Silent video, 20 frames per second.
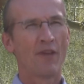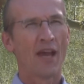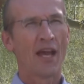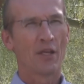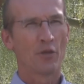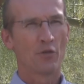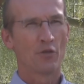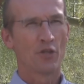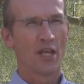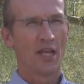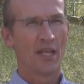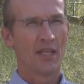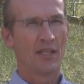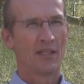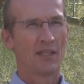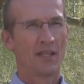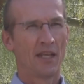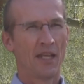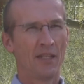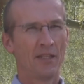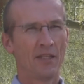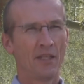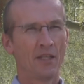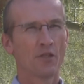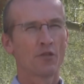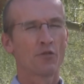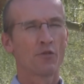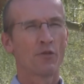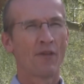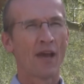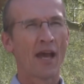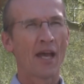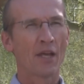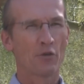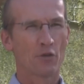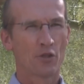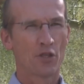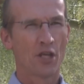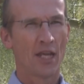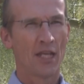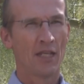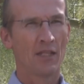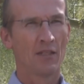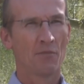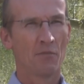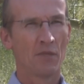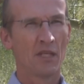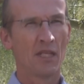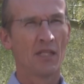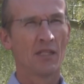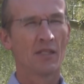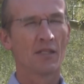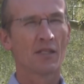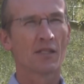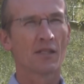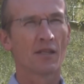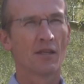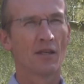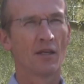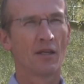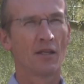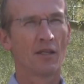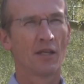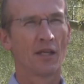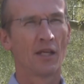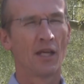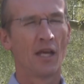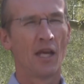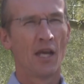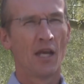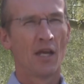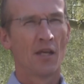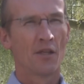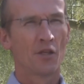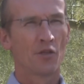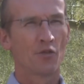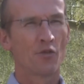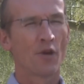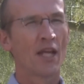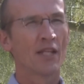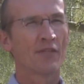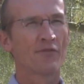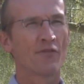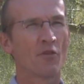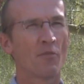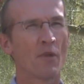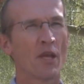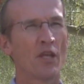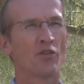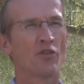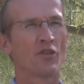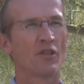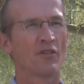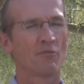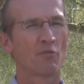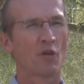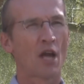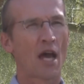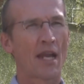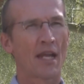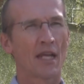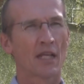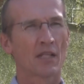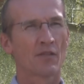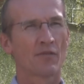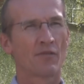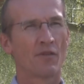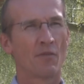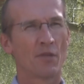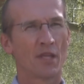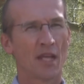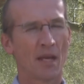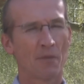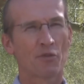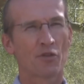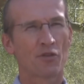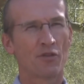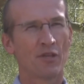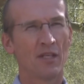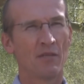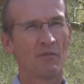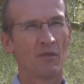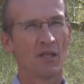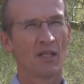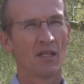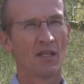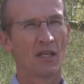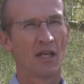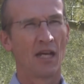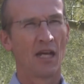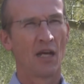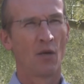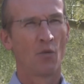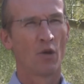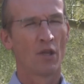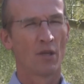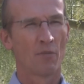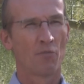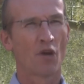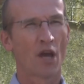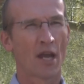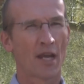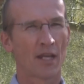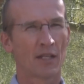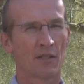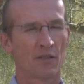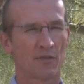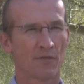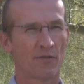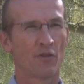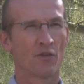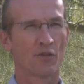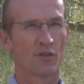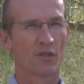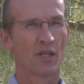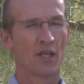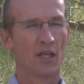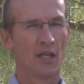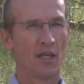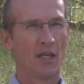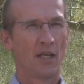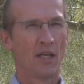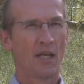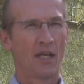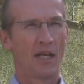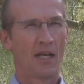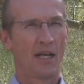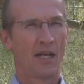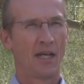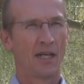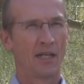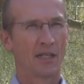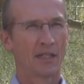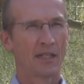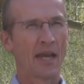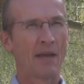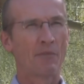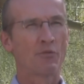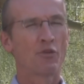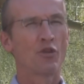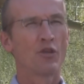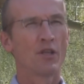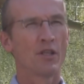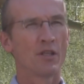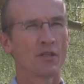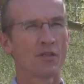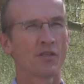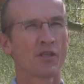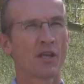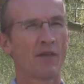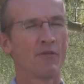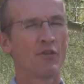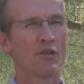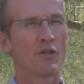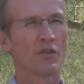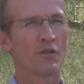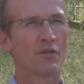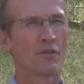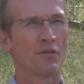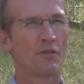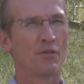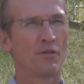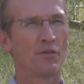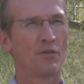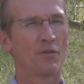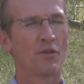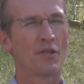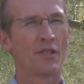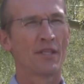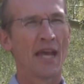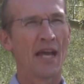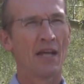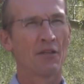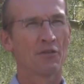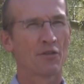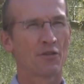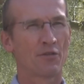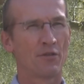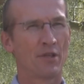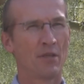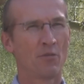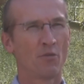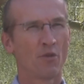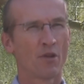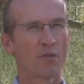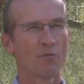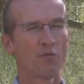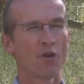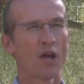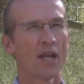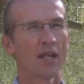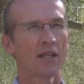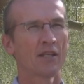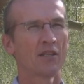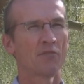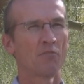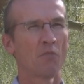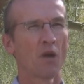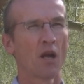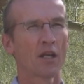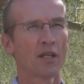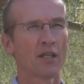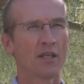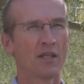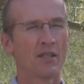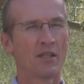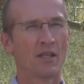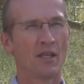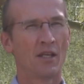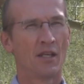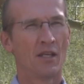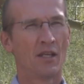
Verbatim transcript: value chain, and the industry value chain means the, the, the transformation of products from the upstream, uh, where the product is first uh, captured and discovered, to, to the downstream, where the product is marketed